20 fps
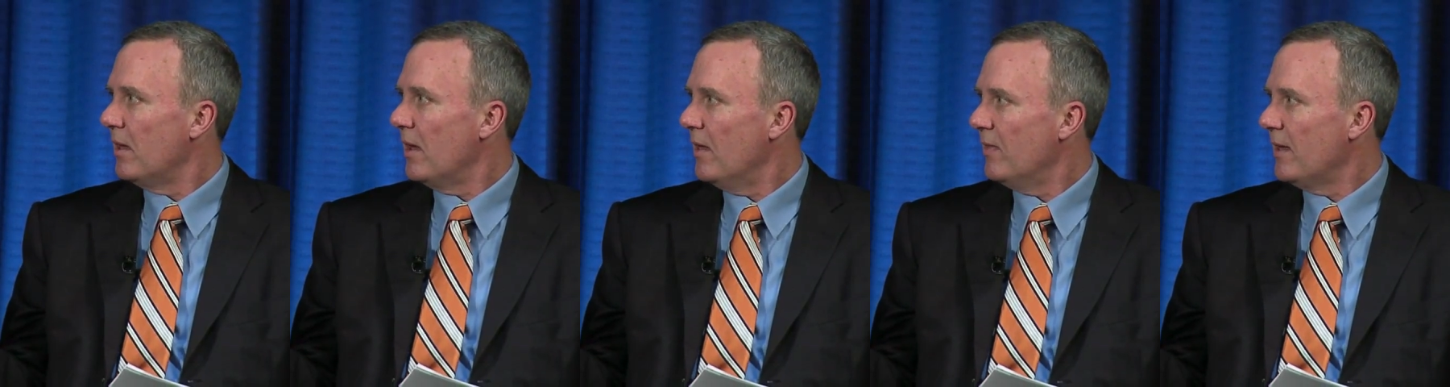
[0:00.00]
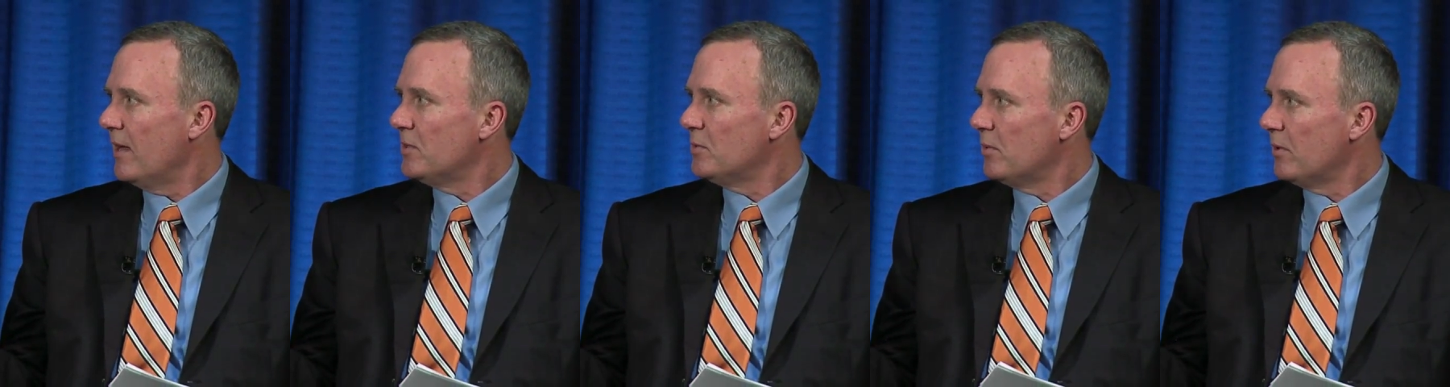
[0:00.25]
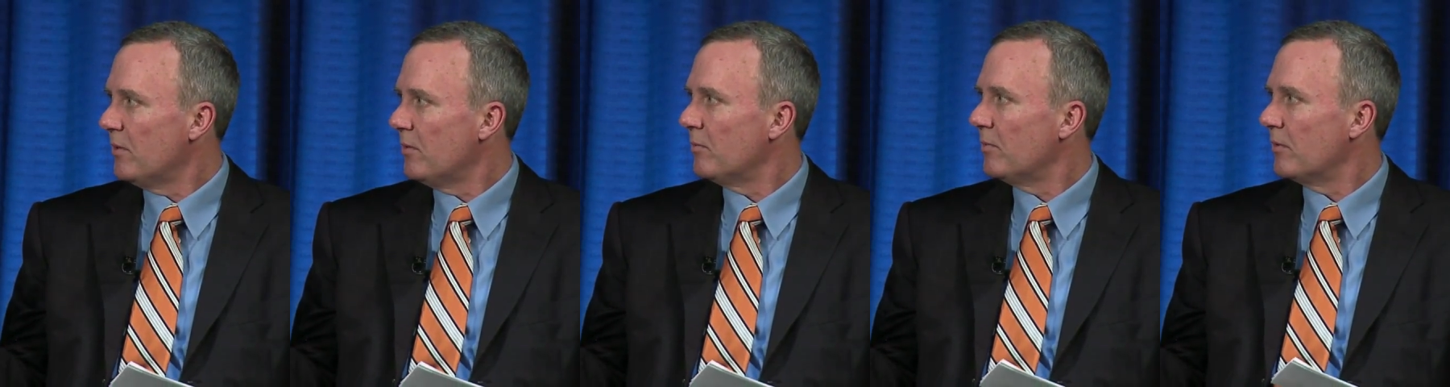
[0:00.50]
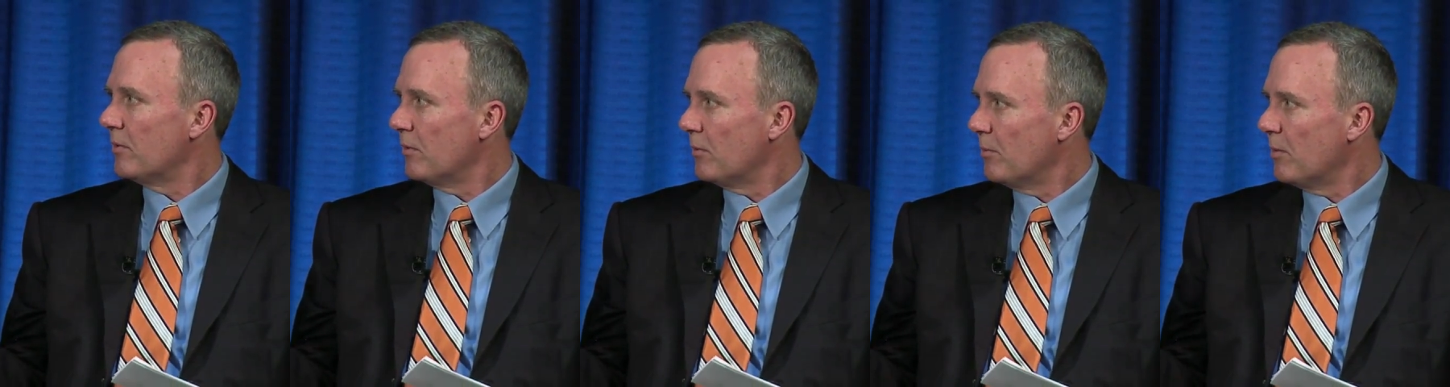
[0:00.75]
And that's one
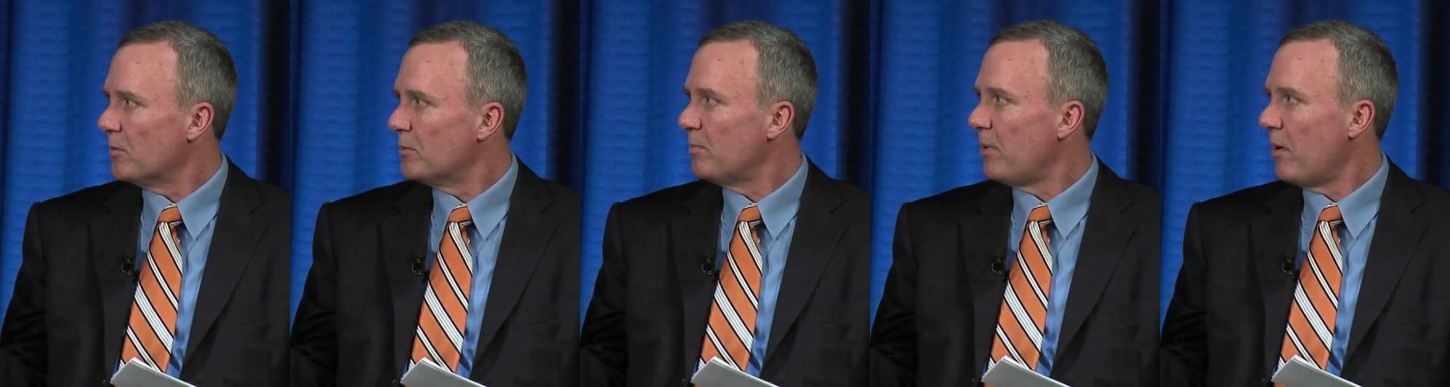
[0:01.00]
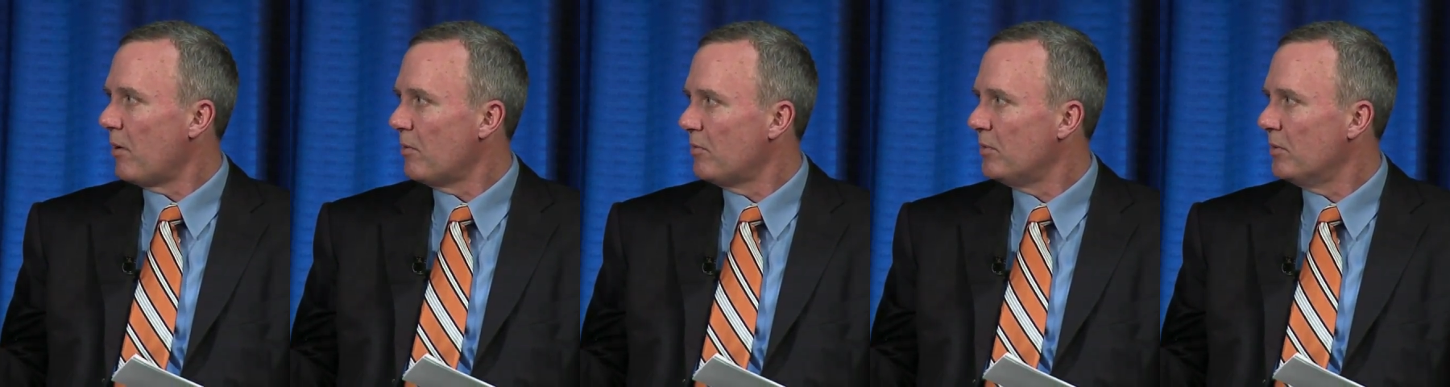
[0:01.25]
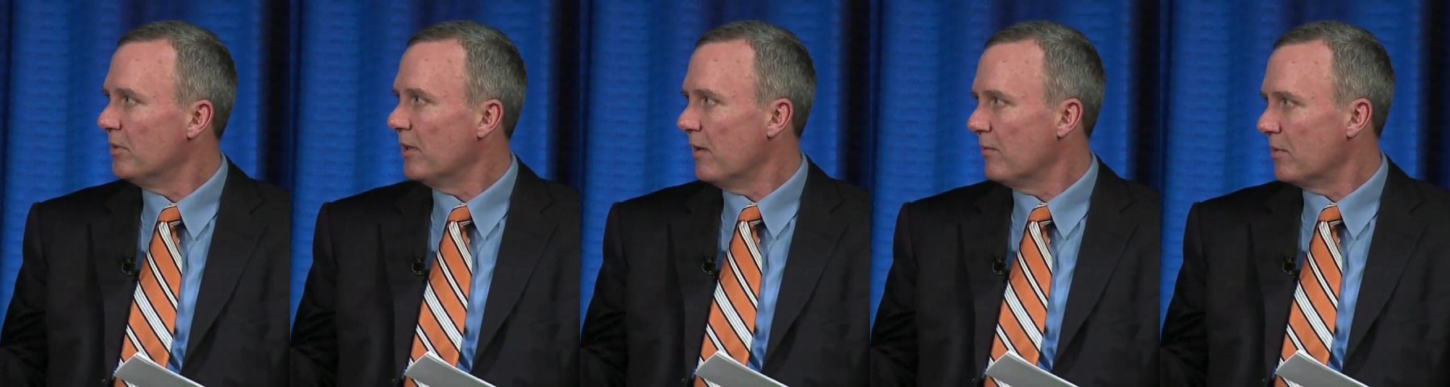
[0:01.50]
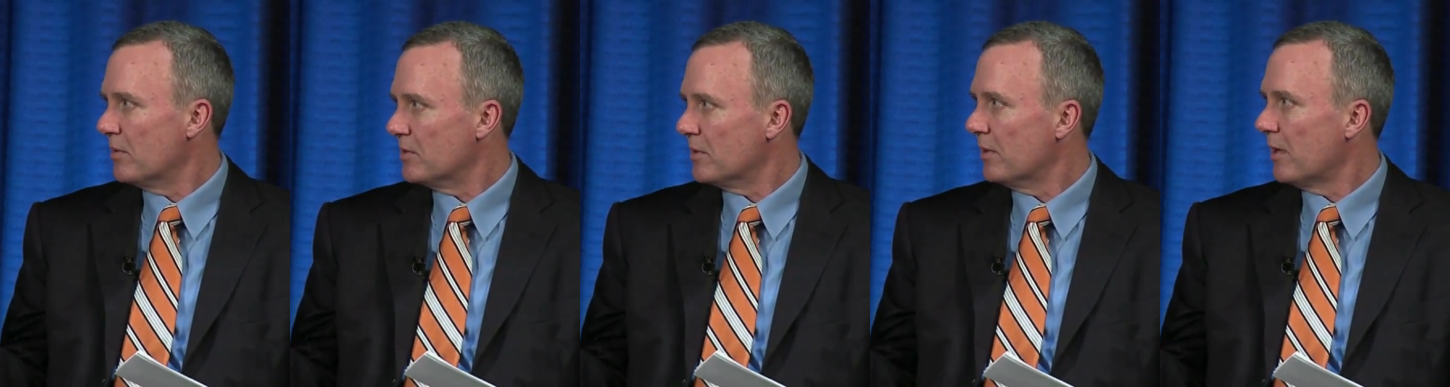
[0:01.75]
of the most powerful
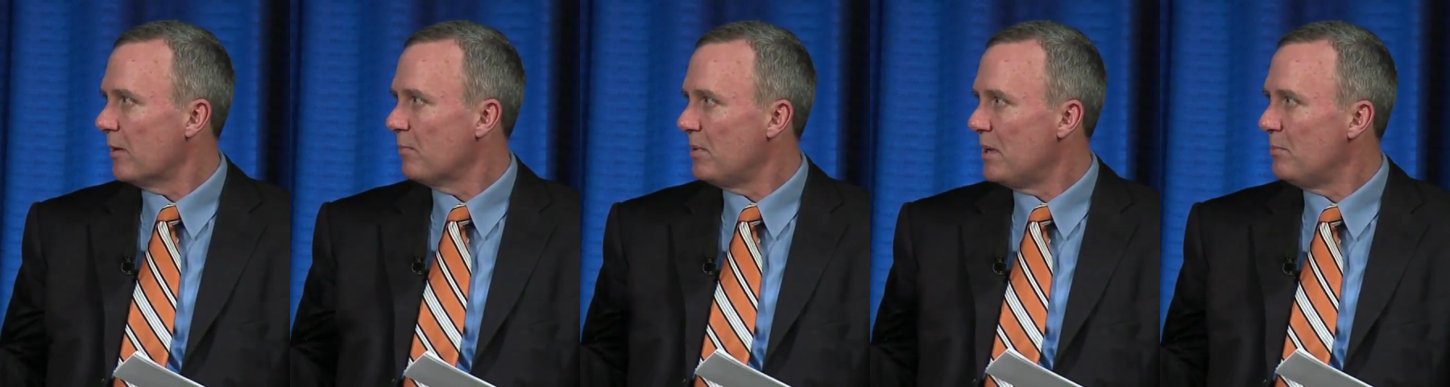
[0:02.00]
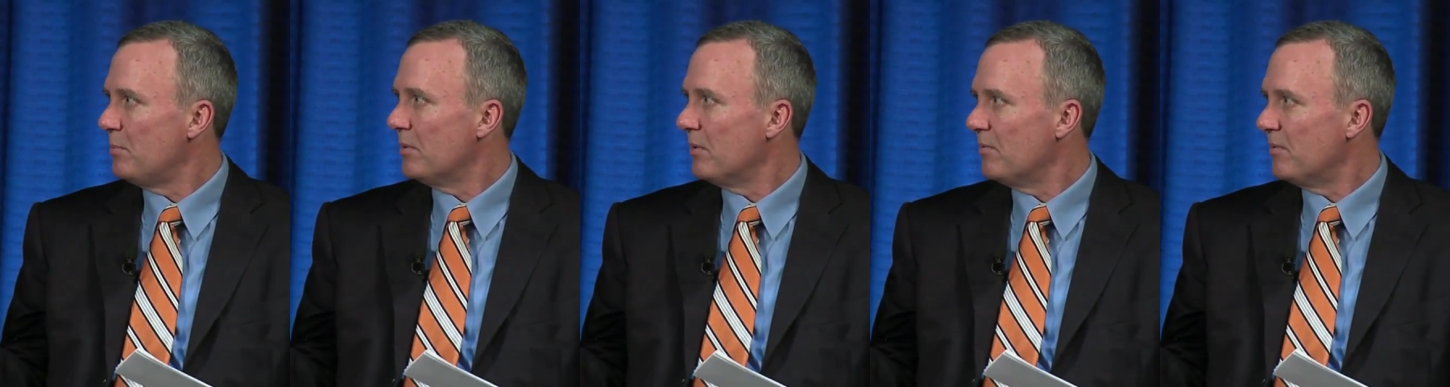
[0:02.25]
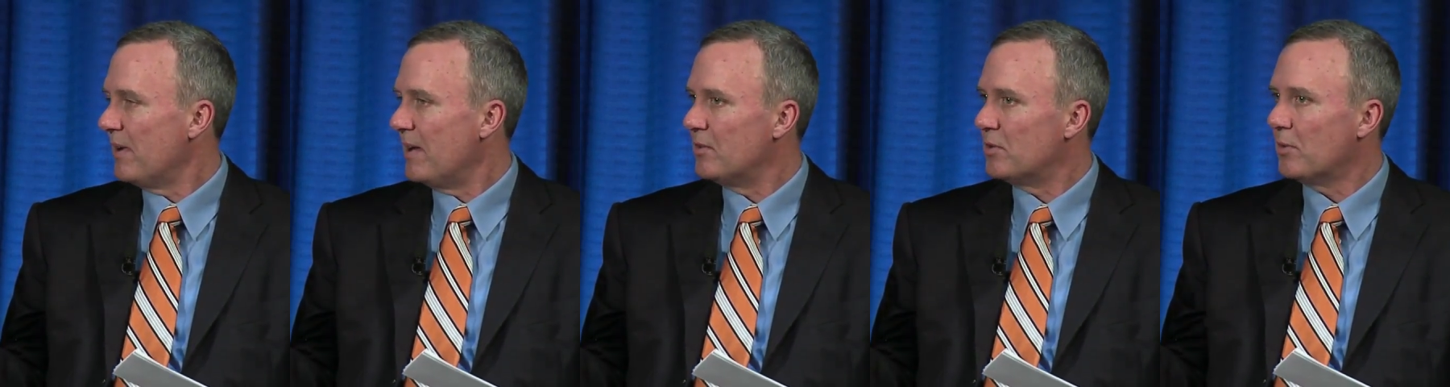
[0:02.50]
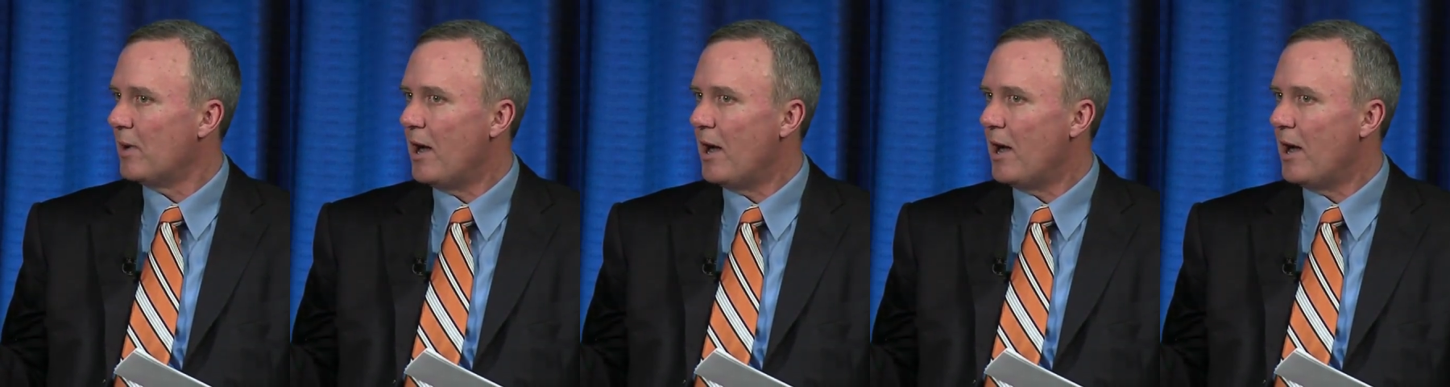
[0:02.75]
levers. A lot of people in faith.